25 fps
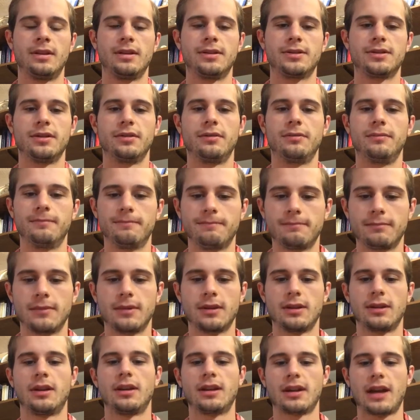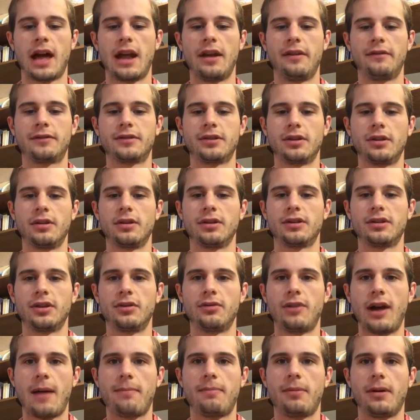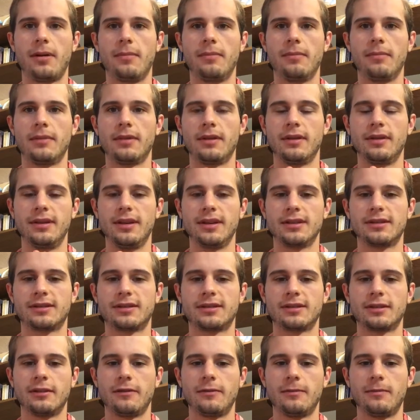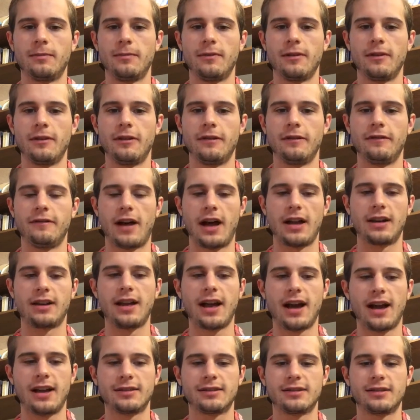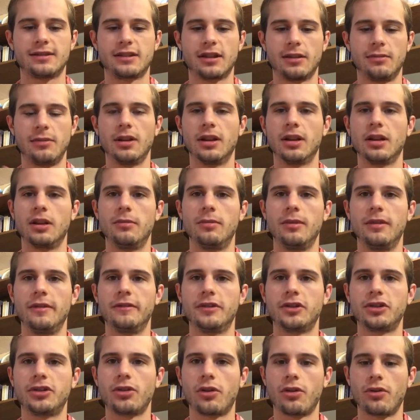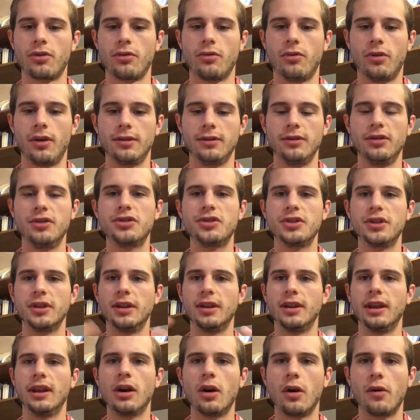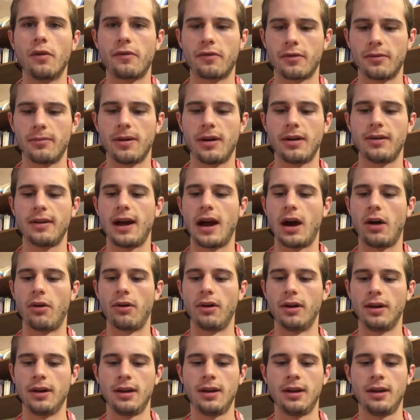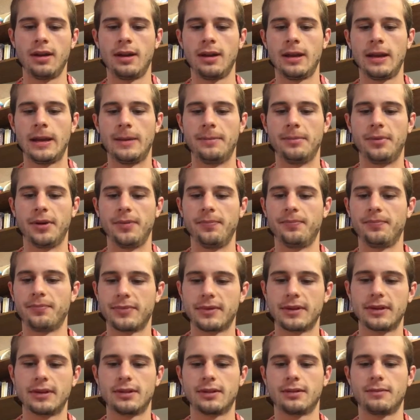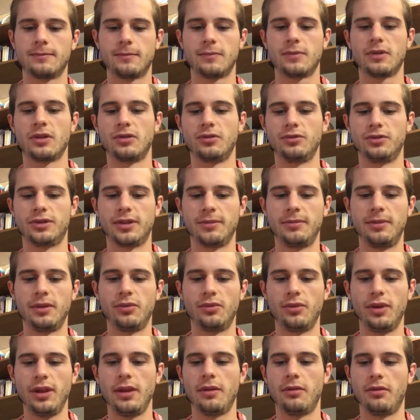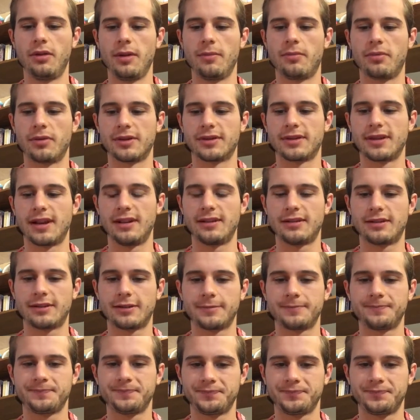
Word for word: So, kind of to, to wrap up this a vodcast. It's going to be a little bit of a shorter one. Usually they go for about an hour. But to be really, really precise,